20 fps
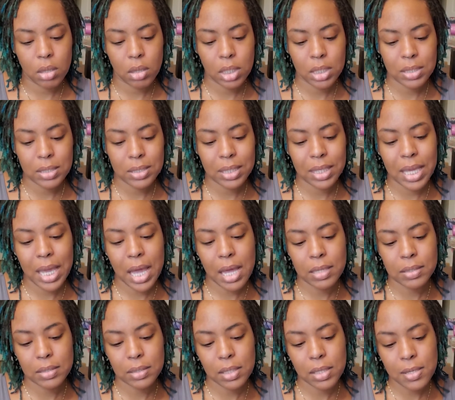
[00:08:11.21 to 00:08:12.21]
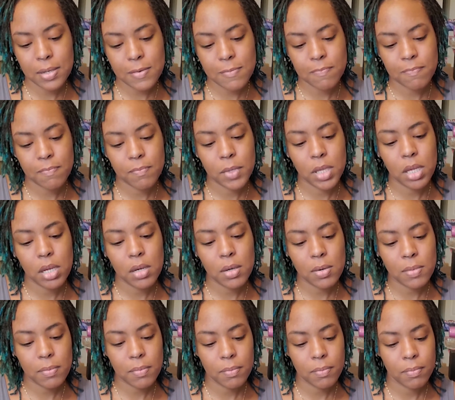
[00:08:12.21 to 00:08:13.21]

this gasket here,